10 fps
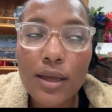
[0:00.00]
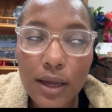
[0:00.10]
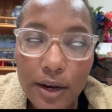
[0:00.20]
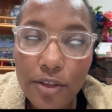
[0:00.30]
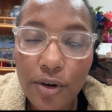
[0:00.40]

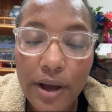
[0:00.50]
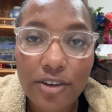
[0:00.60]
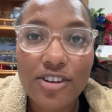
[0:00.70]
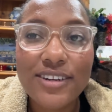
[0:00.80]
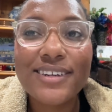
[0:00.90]
Another
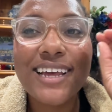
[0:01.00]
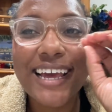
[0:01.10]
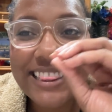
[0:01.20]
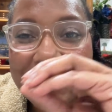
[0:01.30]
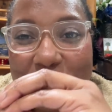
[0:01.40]
correction.
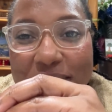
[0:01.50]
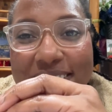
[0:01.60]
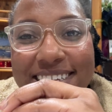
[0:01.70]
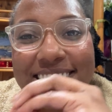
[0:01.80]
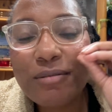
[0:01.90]
In the
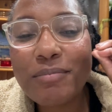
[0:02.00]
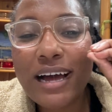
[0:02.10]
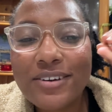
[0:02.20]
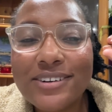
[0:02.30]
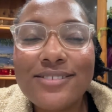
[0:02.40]
book,
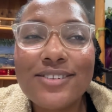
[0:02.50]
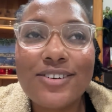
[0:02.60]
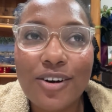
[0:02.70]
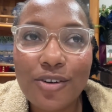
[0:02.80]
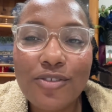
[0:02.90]
Byron's
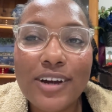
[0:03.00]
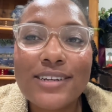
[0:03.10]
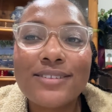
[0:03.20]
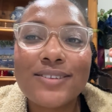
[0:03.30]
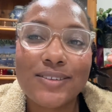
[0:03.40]

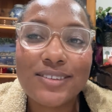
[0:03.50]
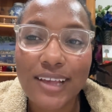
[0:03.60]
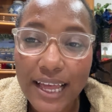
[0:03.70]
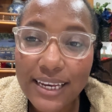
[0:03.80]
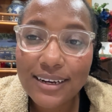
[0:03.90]
girlfriend's
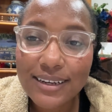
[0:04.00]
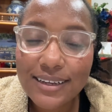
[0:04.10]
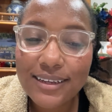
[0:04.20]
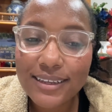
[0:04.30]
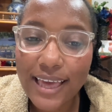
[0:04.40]
son
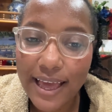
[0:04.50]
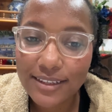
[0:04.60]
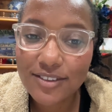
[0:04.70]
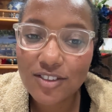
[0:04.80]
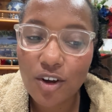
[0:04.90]

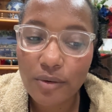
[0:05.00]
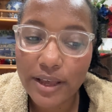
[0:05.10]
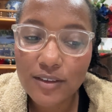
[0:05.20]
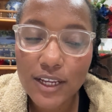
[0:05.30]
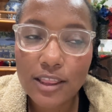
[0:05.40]
gets
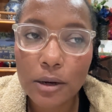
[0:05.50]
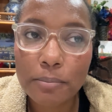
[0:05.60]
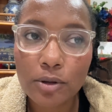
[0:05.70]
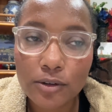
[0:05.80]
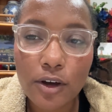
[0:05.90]
arrested. They're
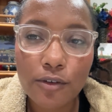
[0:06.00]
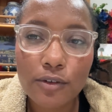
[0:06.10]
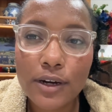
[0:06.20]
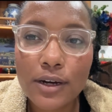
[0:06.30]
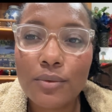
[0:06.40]
pulled
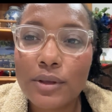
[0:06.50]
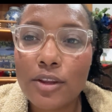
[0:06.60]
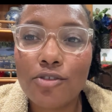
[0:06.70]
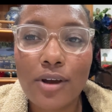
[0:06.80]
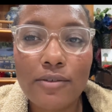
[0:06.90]
over when they're
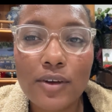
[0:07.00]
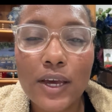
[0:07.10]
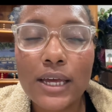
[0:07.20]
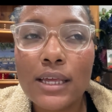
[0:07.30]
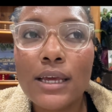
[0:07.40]
driving
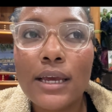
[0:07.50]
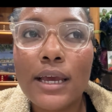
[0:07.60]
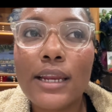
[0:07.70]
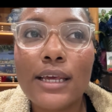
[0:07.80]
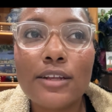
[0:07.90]

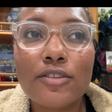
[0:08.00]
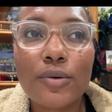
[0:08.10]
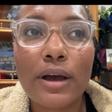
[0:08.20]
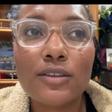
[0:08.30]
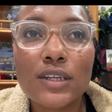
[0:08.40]
and he gets
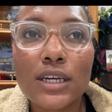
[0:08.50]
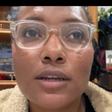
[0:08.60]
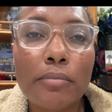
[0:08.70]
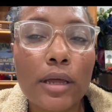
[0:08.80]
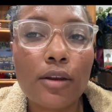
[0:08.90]
arrested,
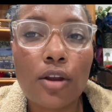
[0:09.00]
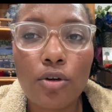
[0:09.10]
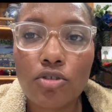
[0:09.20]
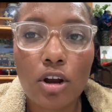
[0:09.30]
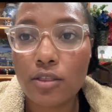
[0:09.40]
but
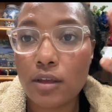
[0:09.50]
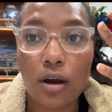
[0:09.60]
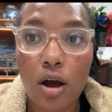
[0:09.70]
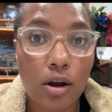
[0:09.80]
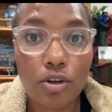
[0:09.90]
there
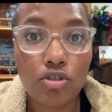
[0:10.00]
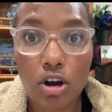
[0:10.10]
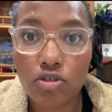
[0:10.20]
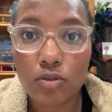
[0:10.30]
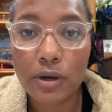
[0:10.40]
are no
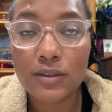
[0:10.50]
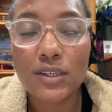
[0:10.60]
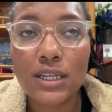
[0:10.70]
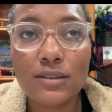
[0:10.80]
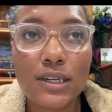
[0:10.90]
charges pressed
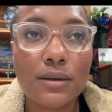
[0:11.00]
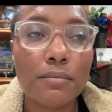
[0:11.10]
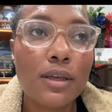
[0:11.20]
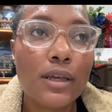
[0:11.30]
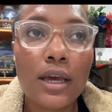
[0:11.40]
against him.
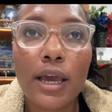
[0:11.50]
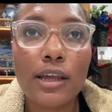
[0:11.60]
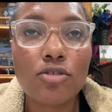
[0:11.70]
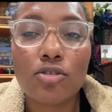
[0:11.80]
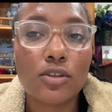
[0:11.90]

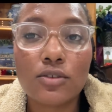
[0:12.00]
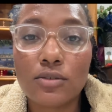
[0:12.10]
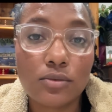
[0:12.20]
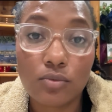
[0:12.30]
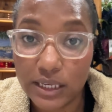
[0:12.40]
It's just
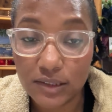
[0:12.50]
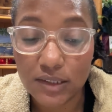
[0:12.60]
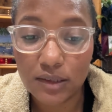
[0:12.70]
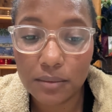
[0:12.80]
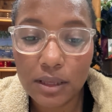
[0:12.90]

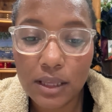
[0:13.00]
racism.